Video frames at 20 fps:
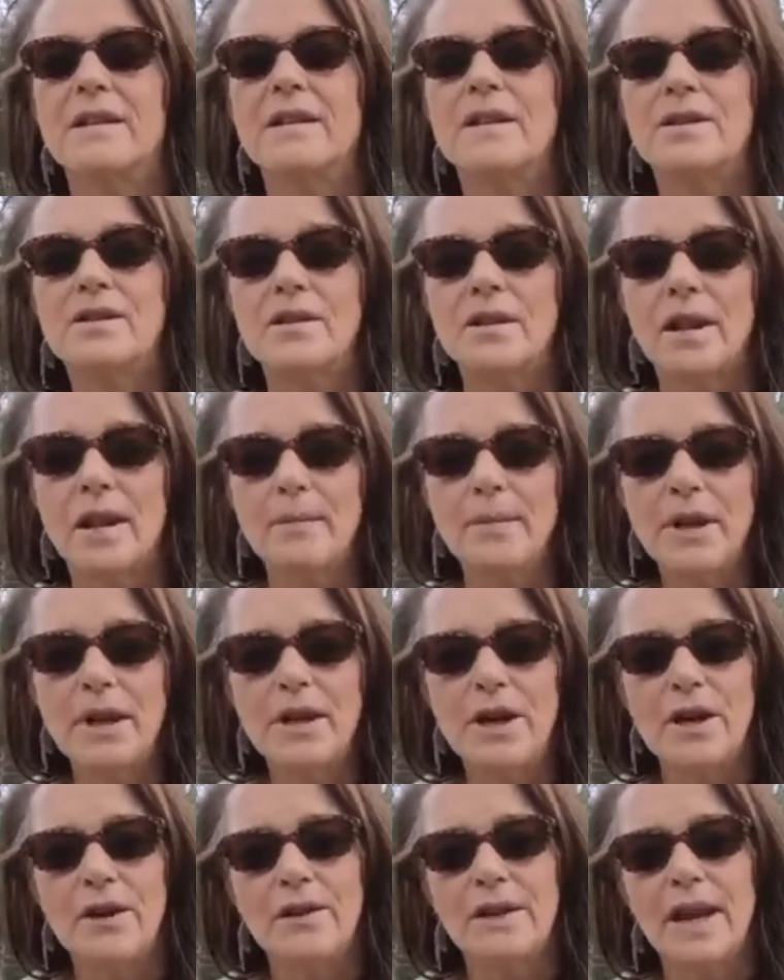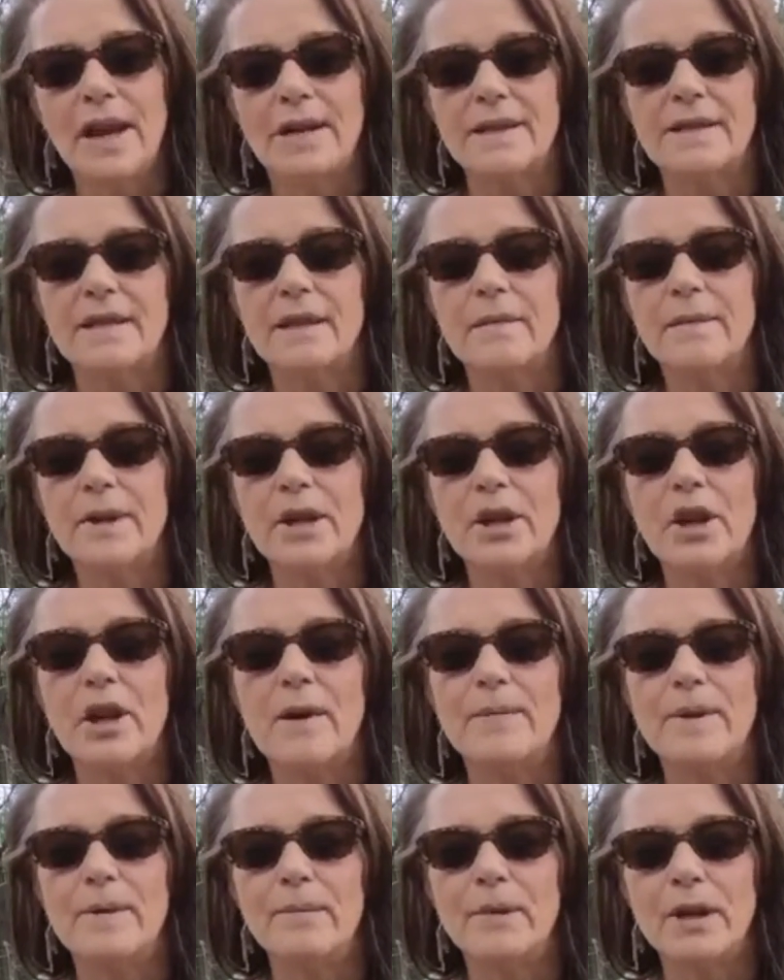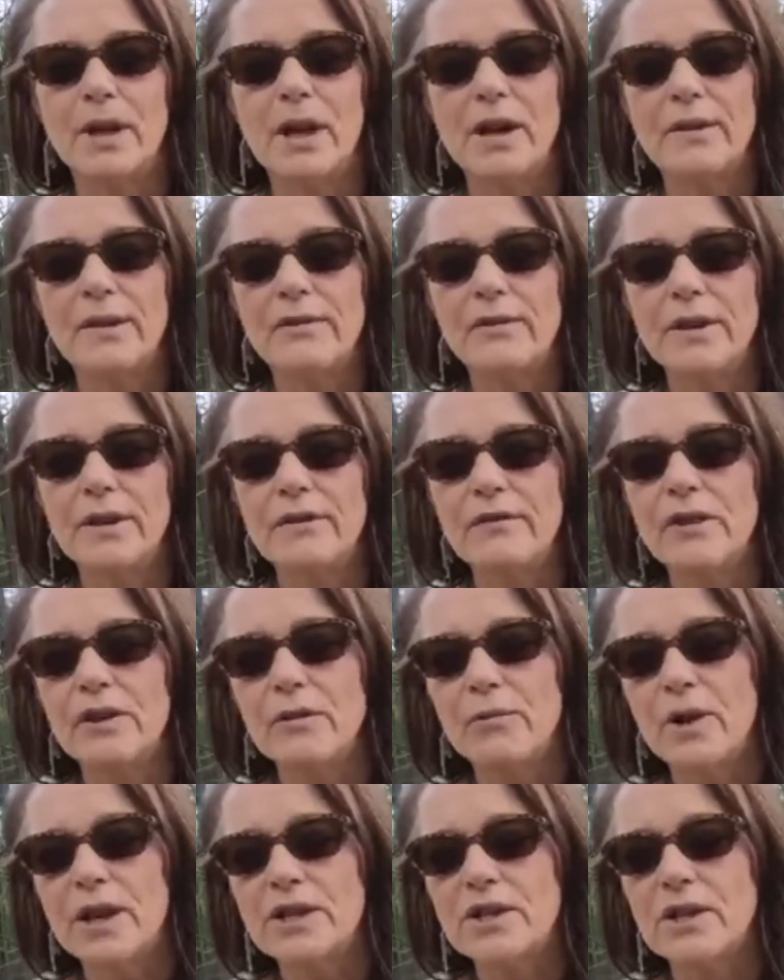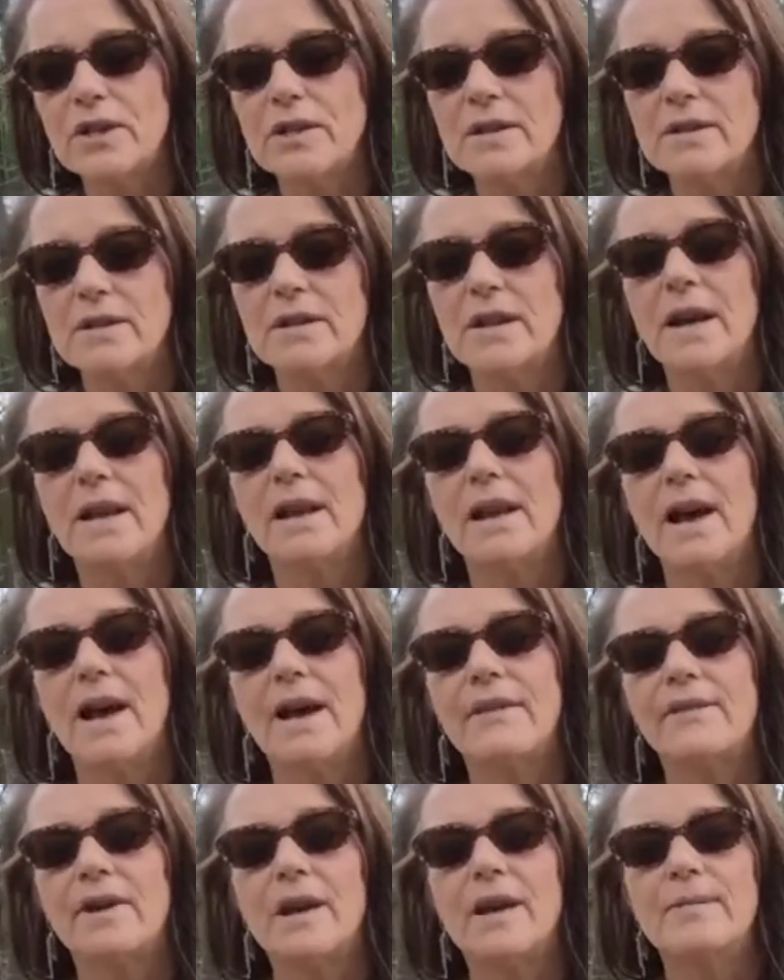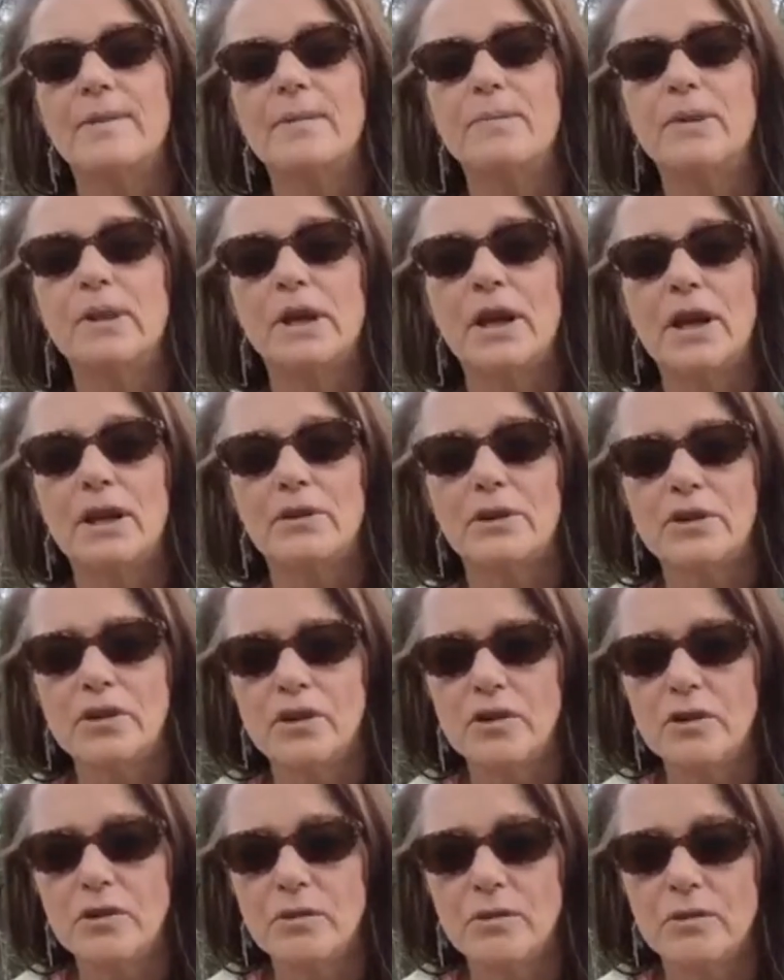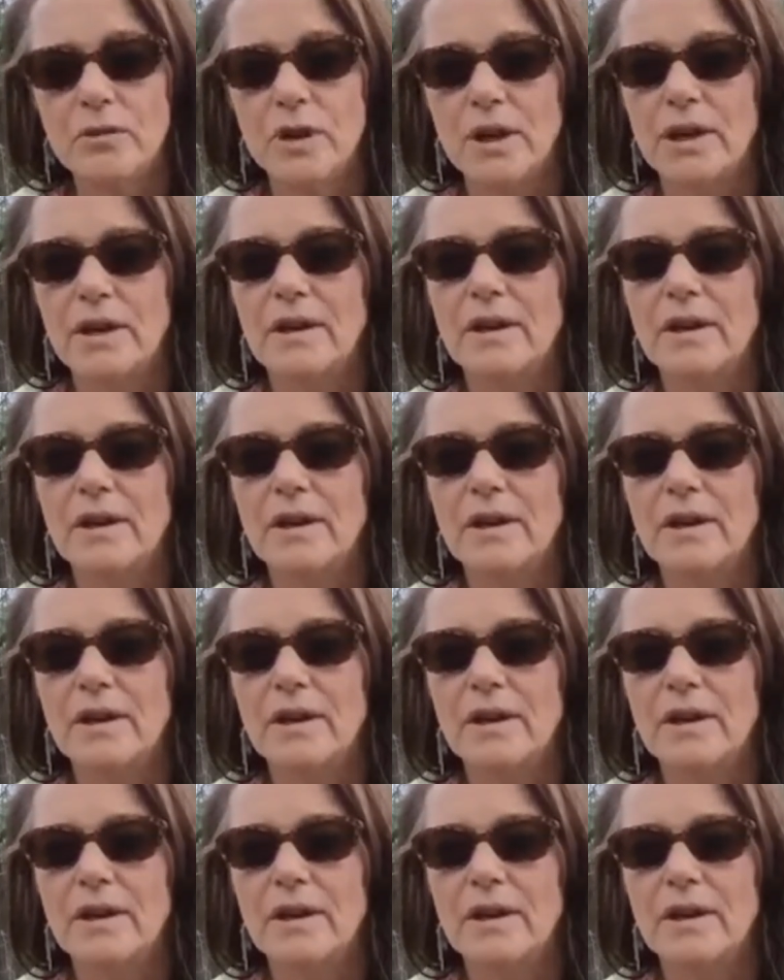So let me know. Yes, give me a comment below. Even if you're watching this not live, comment below, attune.